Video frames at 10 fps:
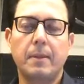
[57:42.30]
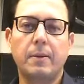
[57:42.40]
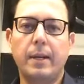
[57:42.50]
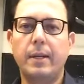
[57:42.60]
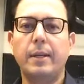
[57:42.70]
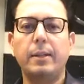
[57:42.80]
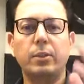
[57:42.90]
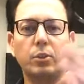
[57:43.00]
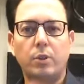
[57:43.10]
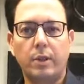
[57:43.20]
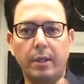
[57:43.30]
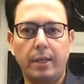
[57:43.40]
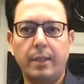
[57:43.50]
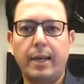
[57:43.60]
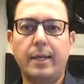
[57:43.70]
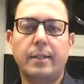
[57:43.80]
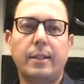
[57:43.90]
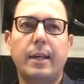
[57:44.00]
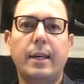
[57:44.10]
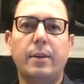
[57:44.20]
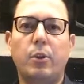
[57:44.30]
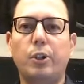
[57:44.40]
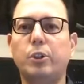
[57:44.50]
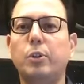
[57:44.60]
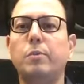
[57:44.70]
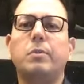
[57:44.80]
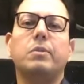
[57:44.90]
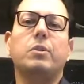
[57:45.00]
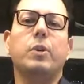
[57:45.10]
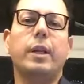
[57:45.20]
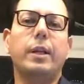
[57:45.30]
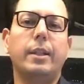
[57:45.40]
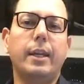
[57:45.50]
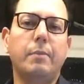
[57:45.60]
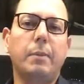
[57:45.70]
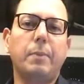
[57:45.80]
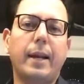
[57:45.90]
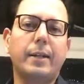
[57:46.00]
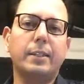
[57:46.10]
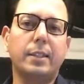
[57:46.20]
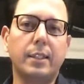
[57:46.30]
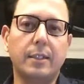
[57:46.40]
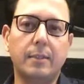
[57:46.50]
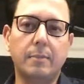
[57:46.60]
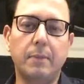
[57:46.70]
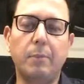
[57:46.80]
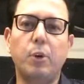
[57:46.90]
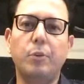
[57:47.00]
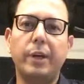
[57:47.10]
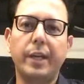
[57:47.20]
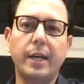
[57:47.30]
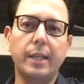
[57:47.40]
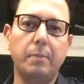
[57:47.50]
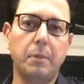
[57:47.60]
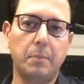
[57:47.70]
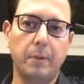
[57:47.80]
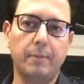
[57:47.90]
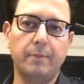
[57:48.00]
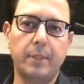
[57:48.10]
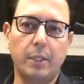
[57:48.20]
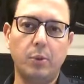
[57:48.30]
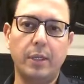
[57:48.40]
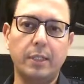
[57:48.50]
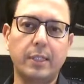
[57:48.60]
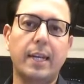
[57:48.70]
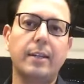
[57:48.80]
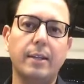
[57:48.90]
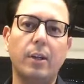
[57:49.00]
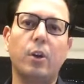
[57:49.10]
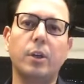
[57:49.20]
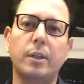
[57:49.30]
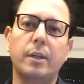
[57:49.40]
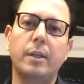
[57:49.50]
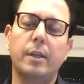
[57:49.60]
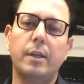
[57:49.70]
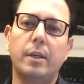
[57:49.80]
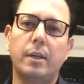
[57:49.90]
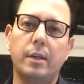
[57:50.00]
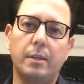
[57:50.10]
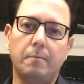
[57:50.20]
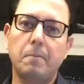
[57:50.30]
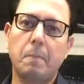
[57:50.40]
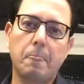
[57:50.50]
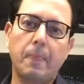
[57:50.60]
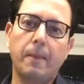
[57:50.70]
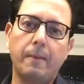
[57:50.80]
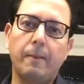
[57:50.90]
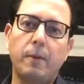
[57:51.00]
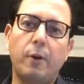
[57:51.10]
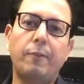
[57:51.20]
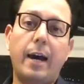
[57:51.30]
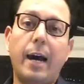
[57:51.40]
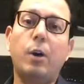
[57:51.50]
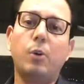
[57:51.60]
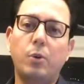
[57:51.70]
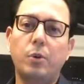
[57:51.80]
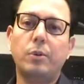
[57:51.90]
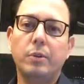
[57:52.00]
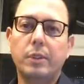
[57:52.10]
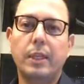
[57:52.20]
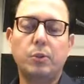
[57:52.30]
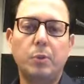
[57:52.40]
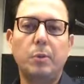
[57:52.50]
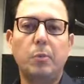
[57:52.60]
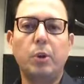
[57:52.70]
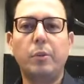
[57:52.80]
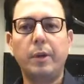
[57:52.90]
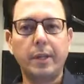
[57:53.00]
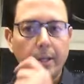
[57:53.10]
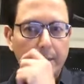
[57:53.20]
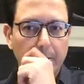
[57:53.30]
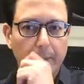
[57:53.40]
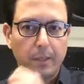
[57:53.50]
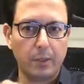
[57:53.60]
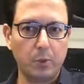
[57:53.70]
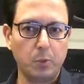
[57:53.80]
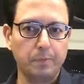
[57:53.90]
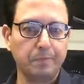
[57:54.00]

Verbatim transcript: right? So learn that and also you can learn that by practicing it, by motivating other people. Then you understand a lot uh, of how things would be motivating uh, you.